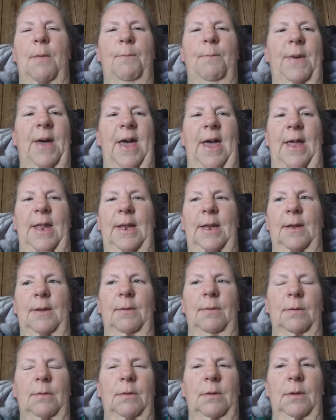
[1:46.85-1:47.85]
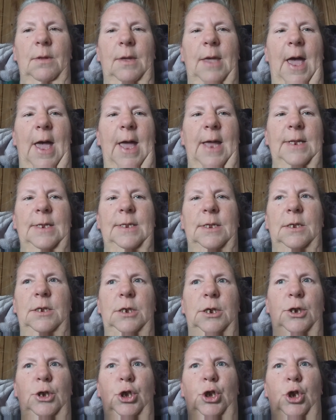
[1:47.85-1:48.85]
But guys,
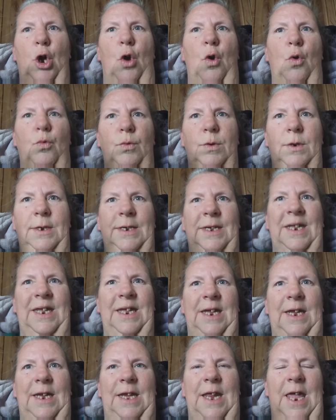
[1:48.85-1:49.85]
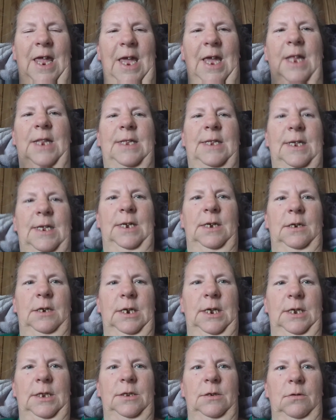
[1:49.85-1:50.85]
you don't need hand
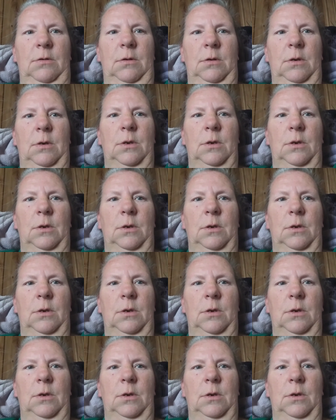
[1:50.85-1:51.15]
sanitizer.